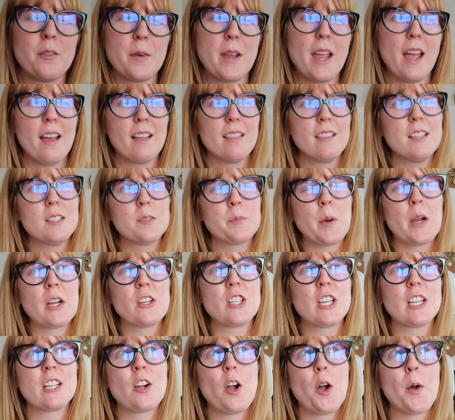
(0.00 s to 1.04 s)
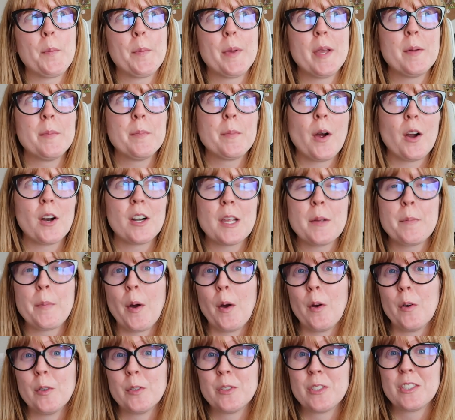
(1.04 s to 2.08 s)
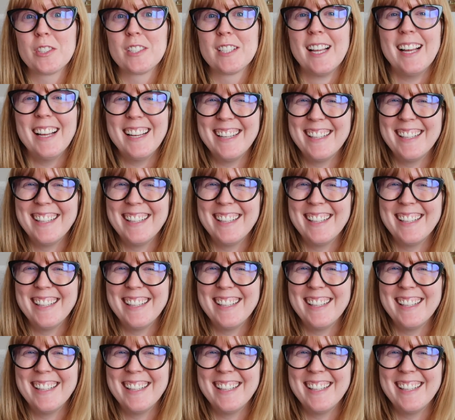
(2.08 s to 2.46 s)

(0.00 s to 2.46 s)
we had this project called Pin Party Post